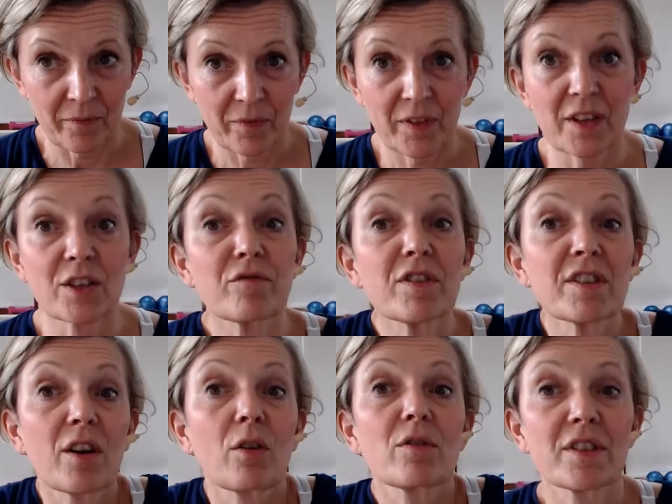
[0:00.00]
this
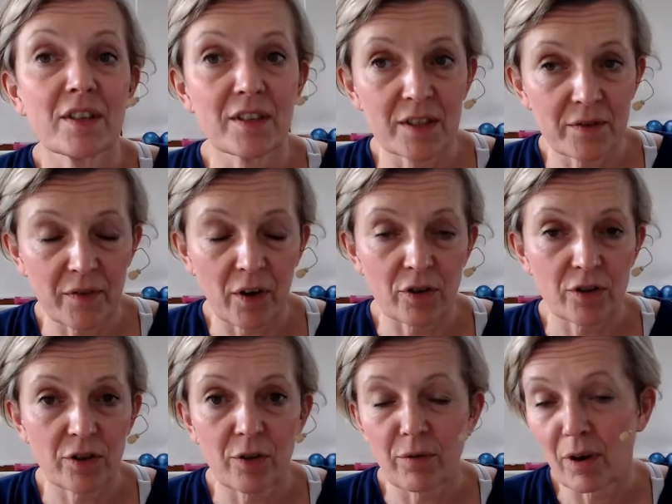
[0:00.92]
results in
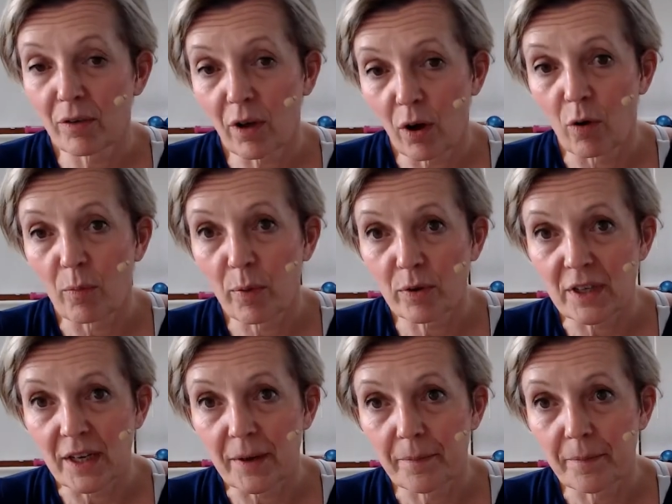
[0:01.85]
dysfunction throughout the whole body.